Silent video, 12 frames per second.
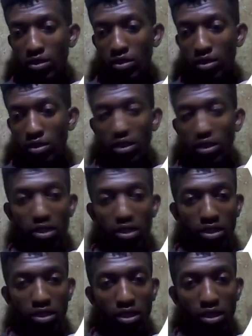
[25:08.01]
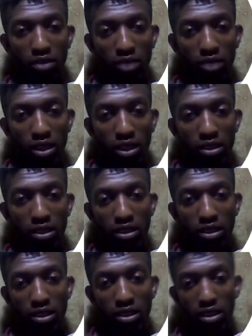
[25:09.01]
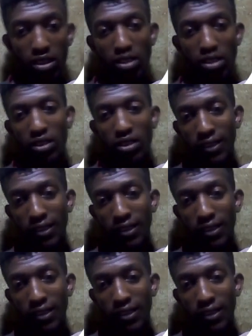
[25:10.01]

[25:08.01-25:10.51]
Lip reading: 2013 we had a sell right here.